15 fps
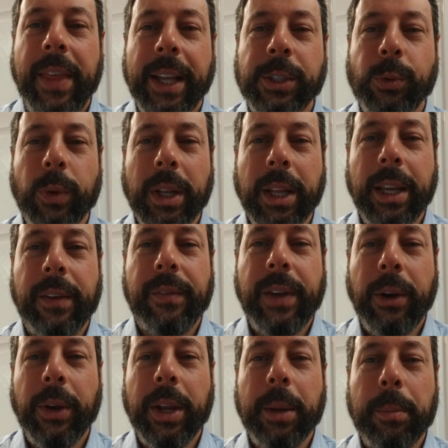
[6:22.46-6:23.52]
that's really
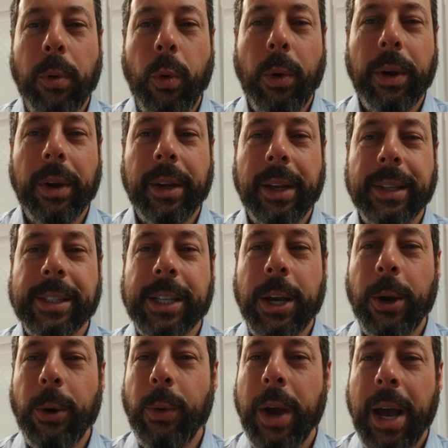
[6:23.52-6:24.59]
very important. And
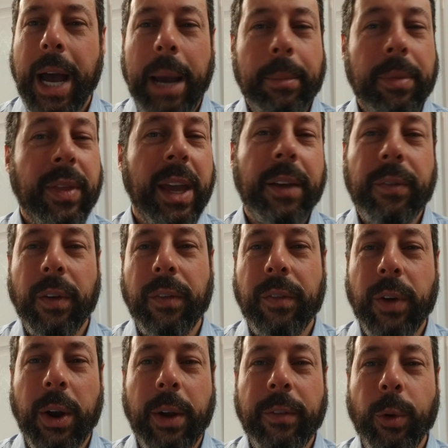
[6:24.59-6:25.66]
so I'm thankful
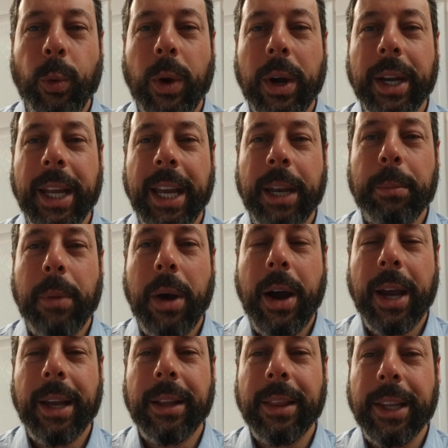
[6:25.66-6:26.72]
for everyone in
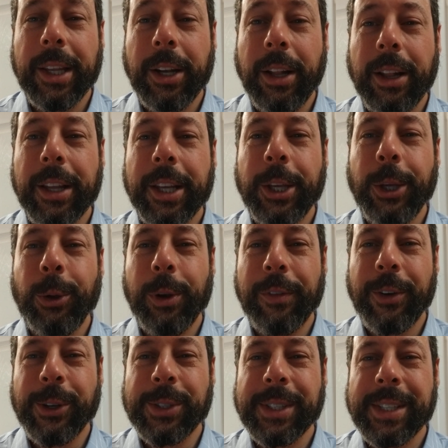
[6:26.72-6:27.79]
my little
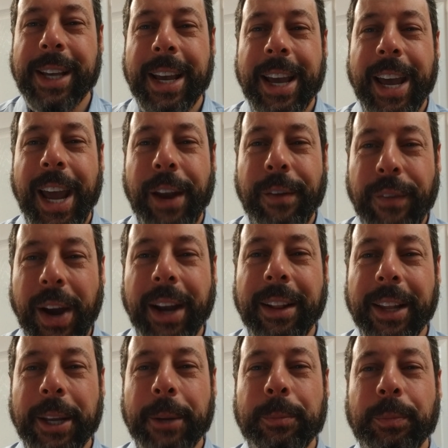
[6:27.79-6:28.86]
universe. And
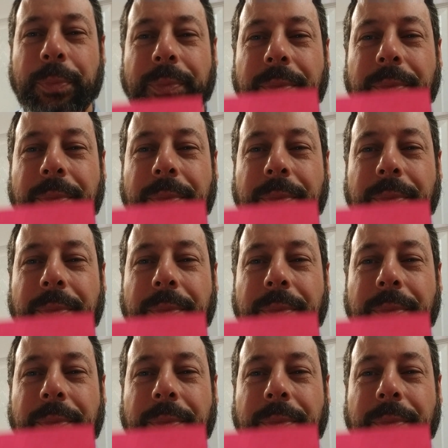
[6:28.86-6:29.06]
finally,